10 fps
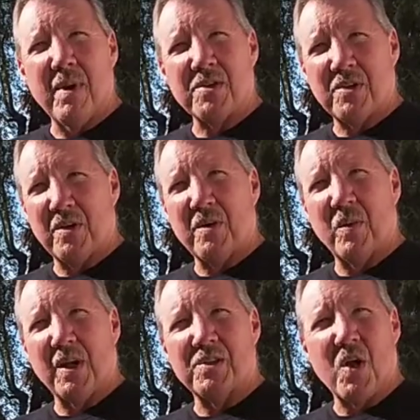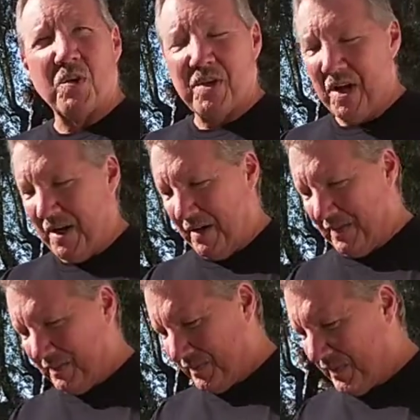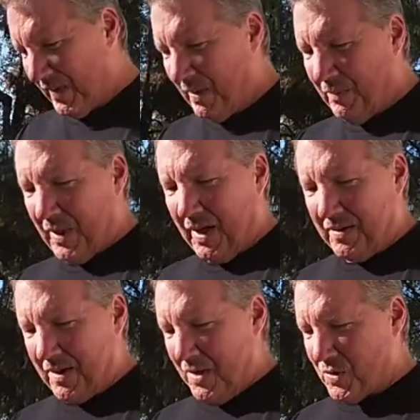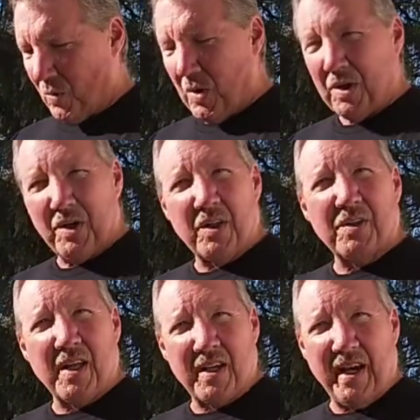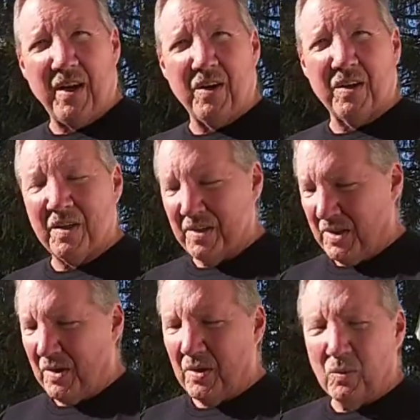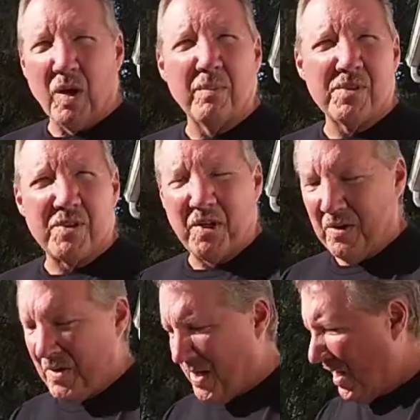mustard when it's all done, but it does work good to adhere your rubs to.